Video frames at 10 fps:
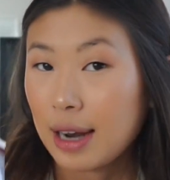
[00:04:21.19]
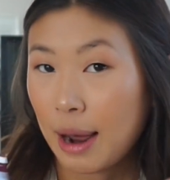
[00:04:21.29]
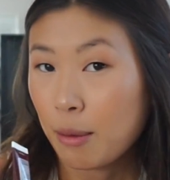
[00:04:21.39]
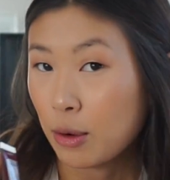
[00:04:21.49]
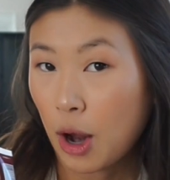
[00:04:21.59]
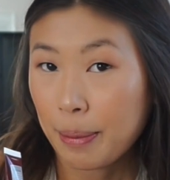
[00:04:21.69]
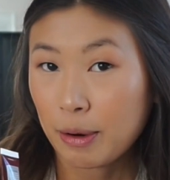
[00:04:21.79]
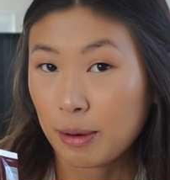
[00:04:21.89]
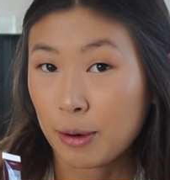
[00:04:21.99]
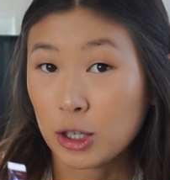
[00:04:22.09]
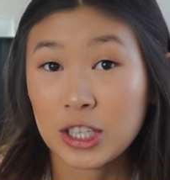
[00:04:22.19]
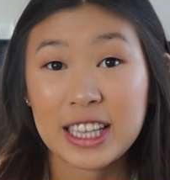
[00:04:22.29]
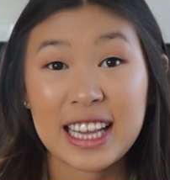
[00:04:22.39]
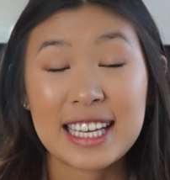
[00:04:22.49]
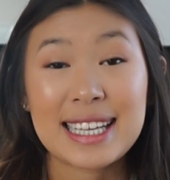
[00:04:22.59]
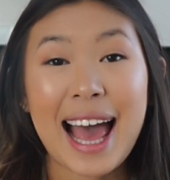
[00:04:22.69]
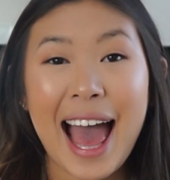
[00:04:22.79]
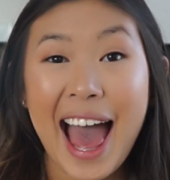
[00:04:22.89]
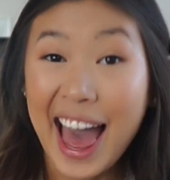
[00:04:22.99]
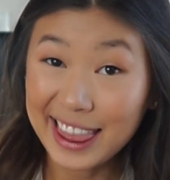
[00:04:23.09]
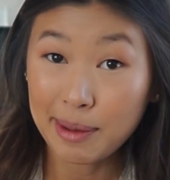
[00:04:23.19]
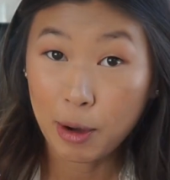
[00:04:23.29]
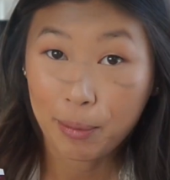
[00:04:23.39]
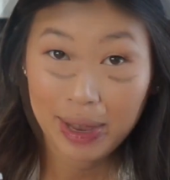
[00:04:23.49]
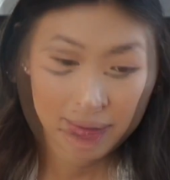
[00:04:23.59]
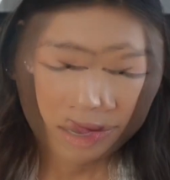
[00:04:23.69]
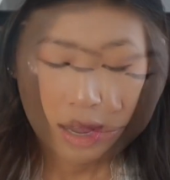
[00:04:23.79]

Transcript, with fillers: I will not be repurchasing this at the moment.